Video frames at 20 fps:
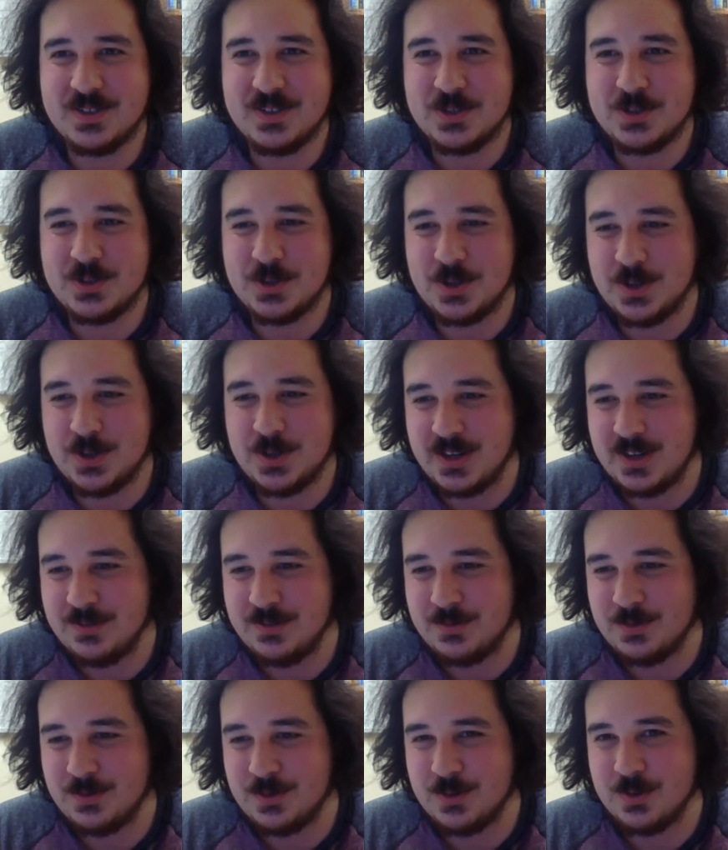Sorry
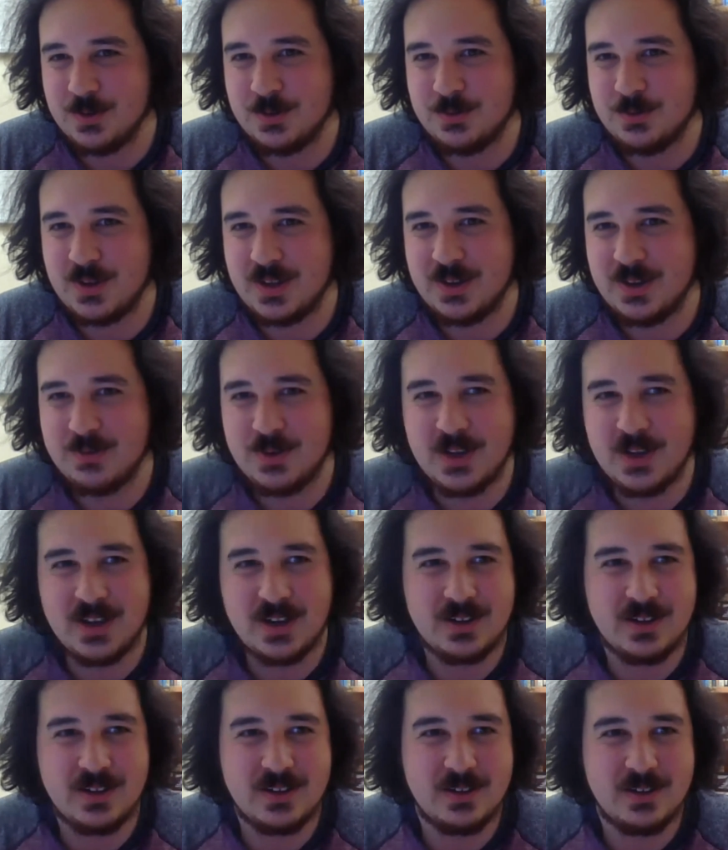for we had
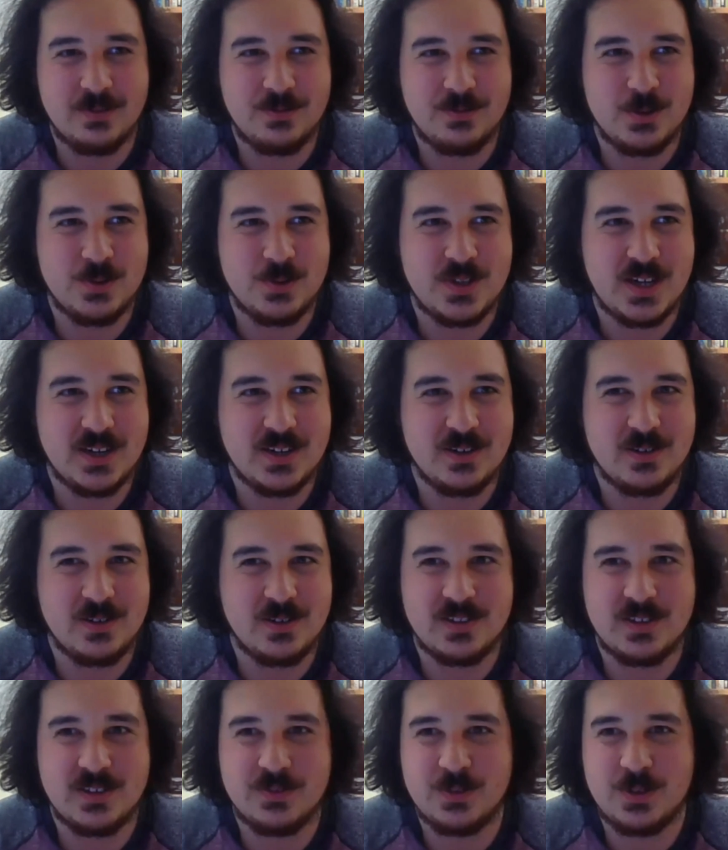a few
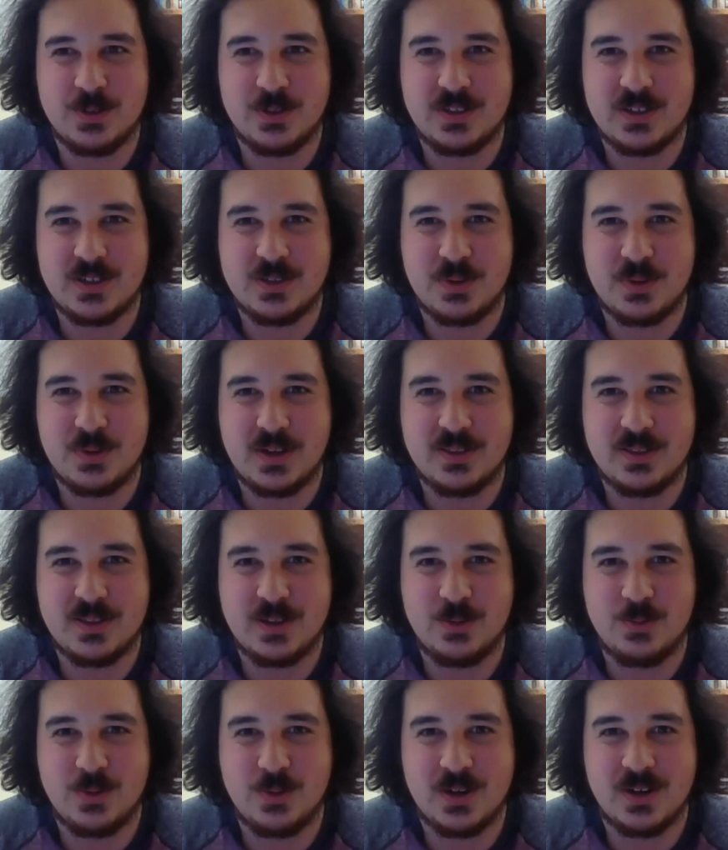technical difficulties, but I
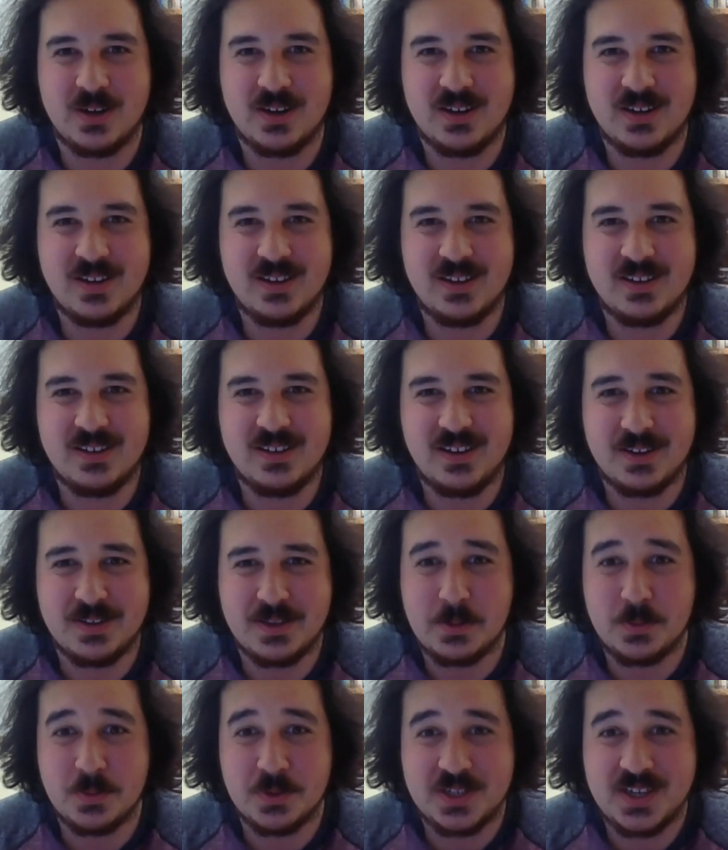think we're
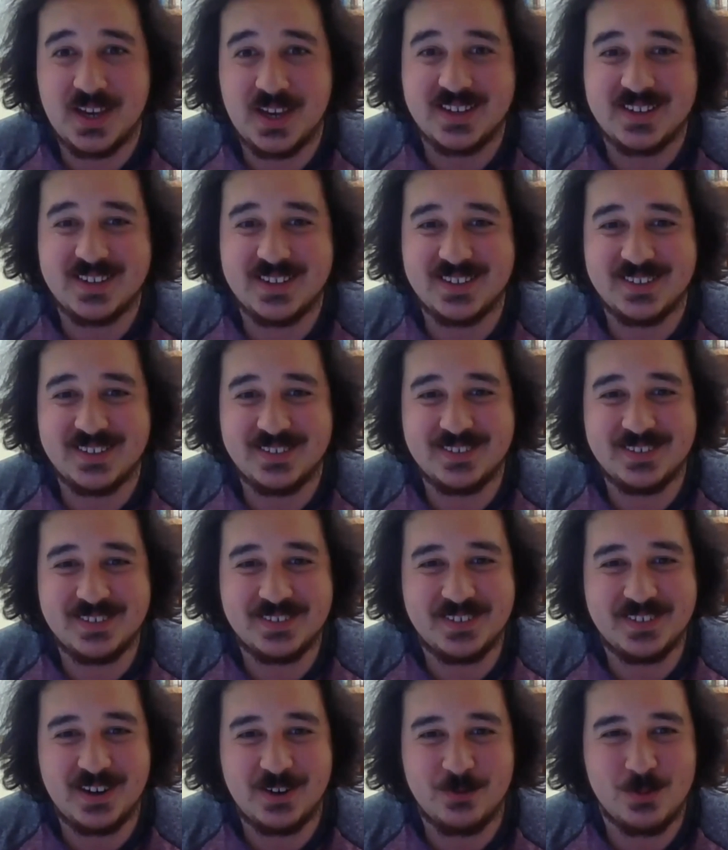set.
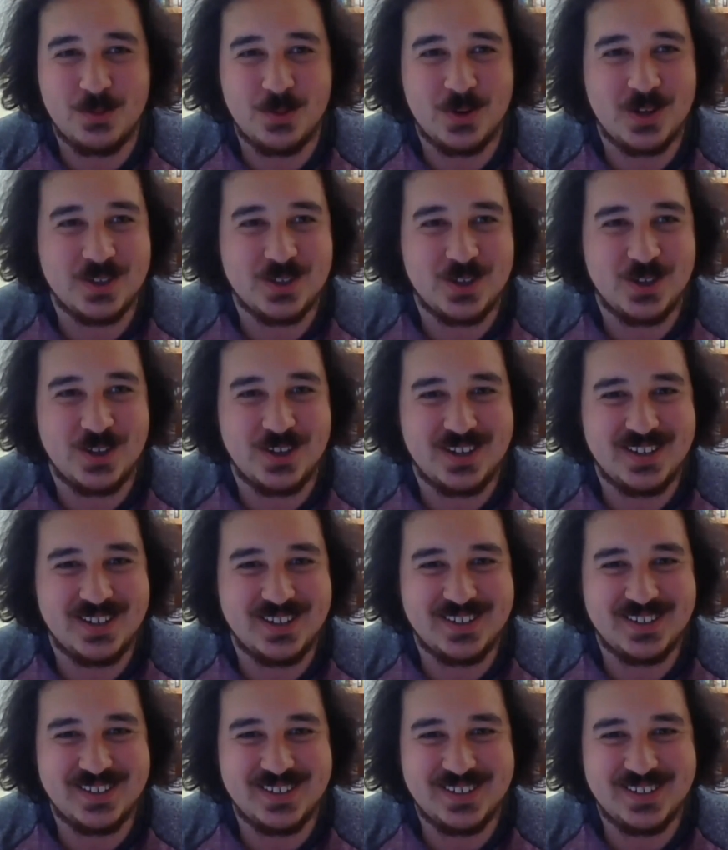Everybody's good?